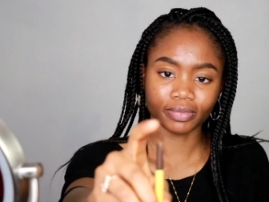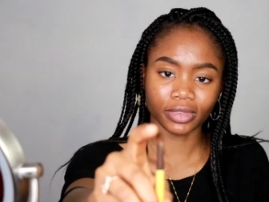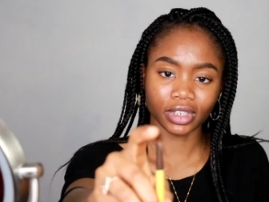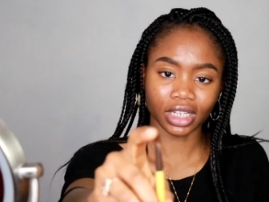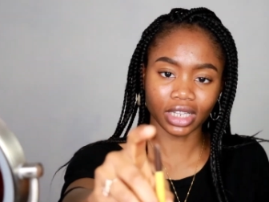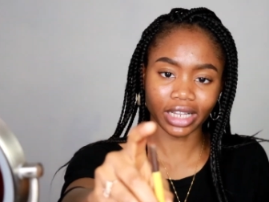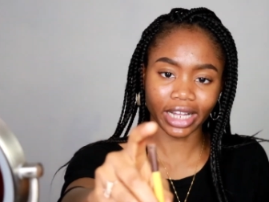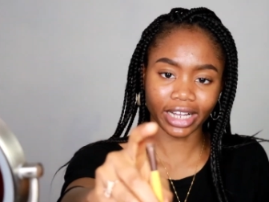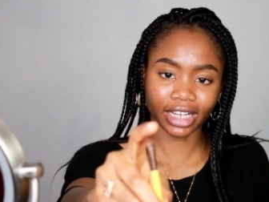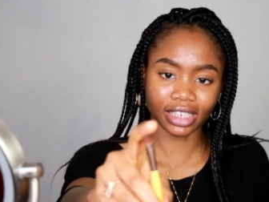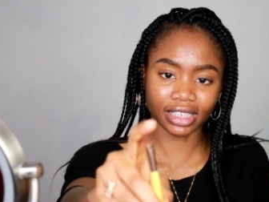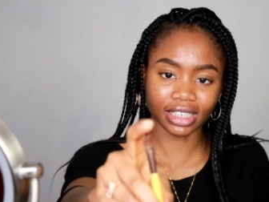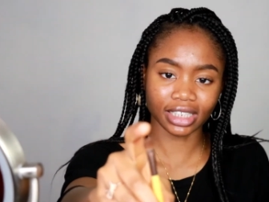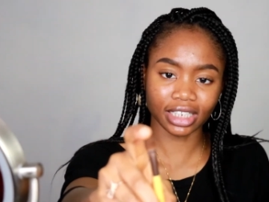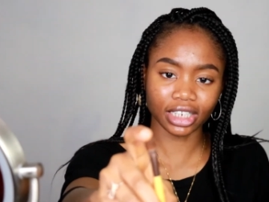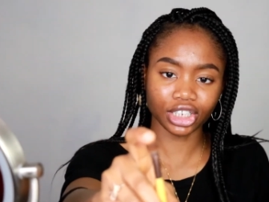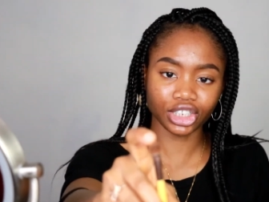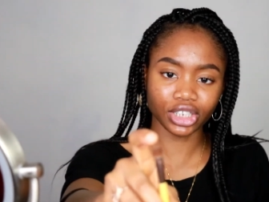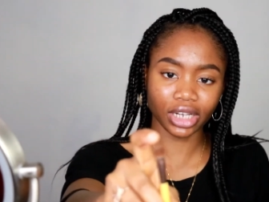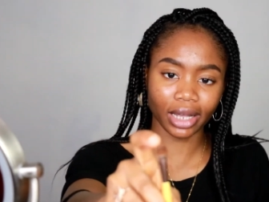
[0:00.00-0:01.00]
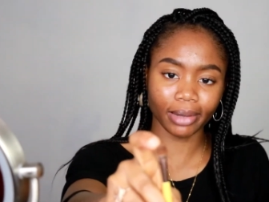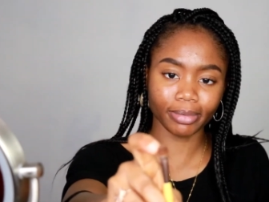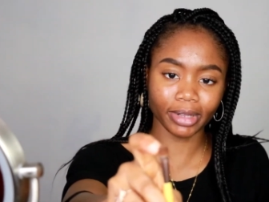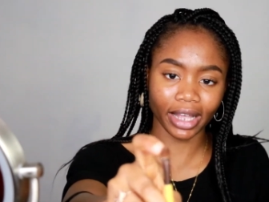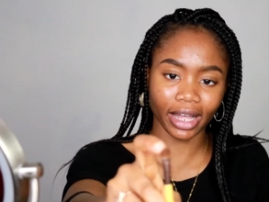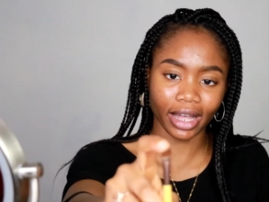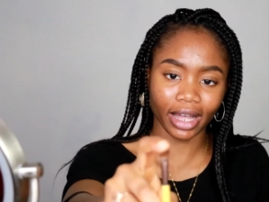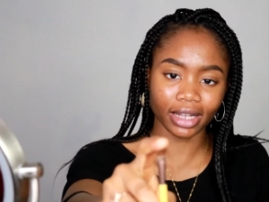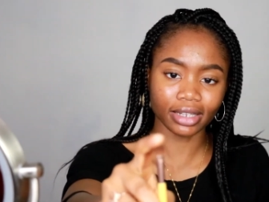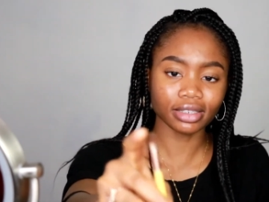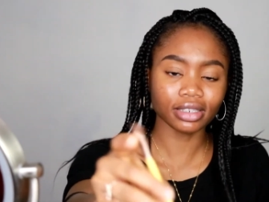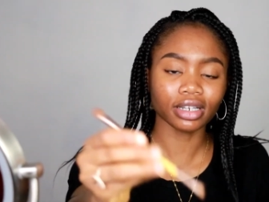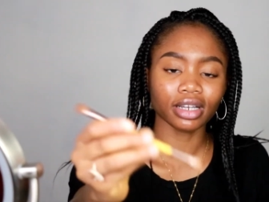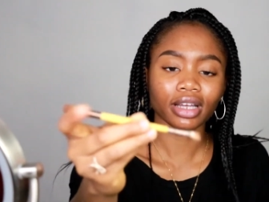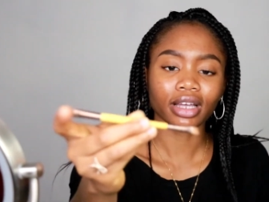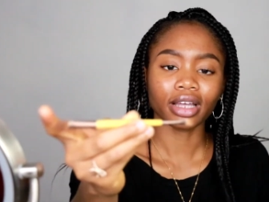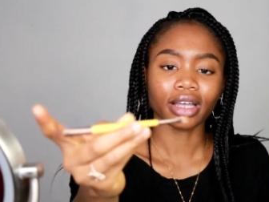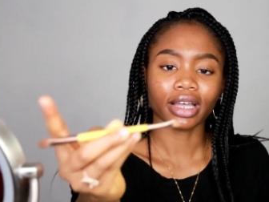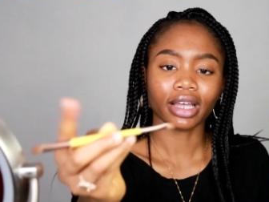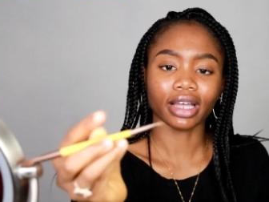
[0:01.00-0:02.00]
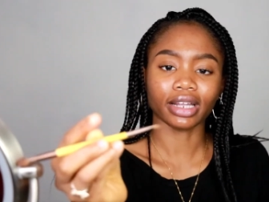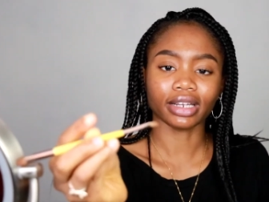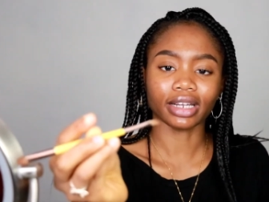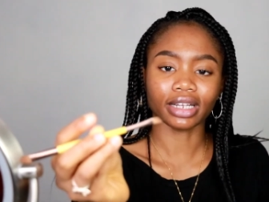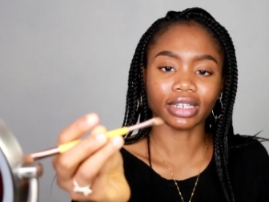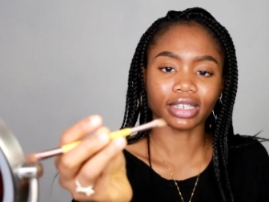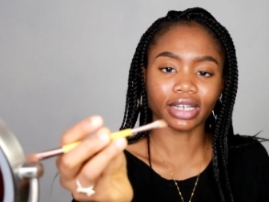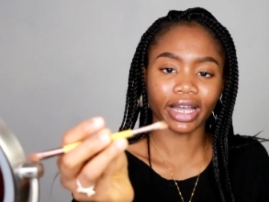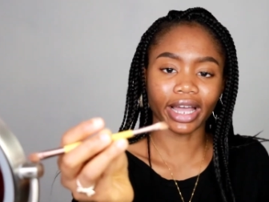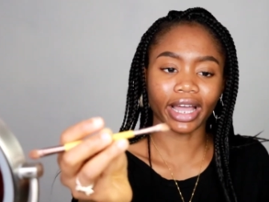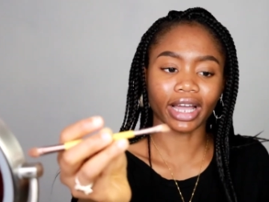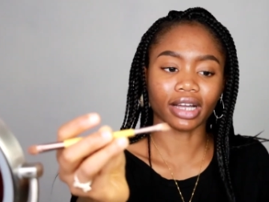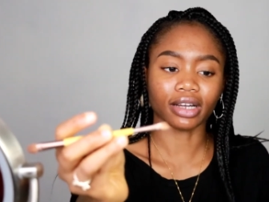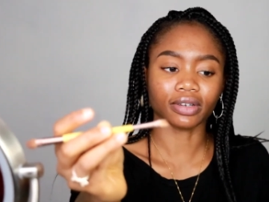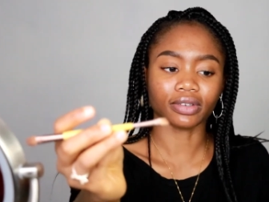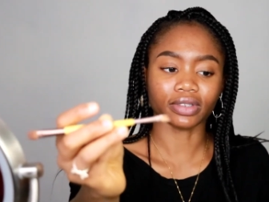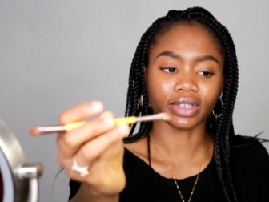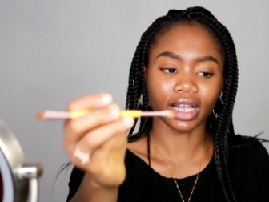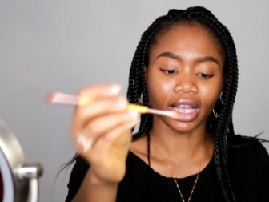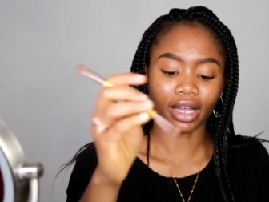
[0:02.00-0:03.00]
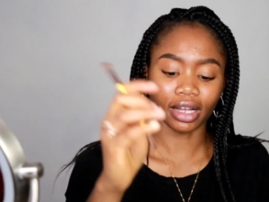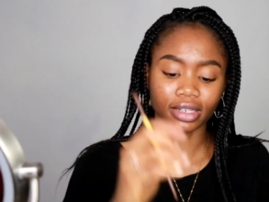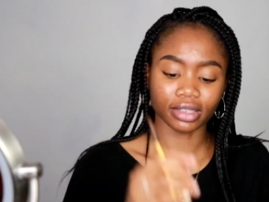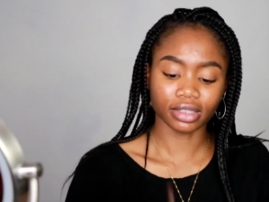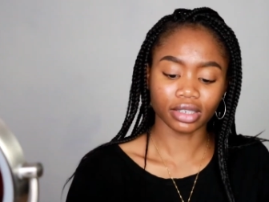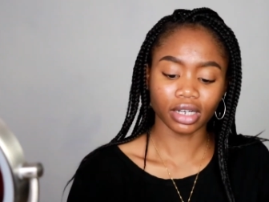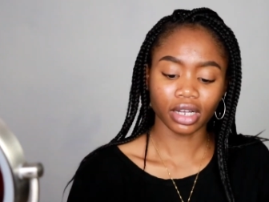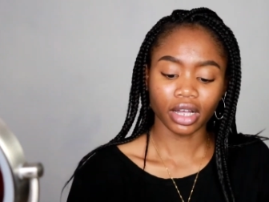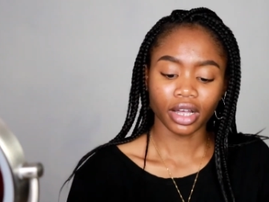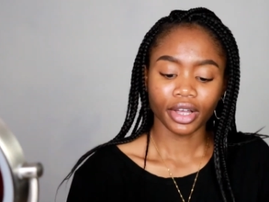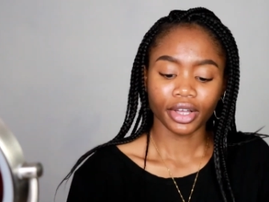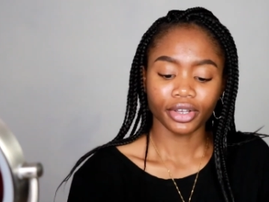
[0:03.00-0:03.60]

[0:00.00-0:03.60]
like a C-shaped end, and then the angled end.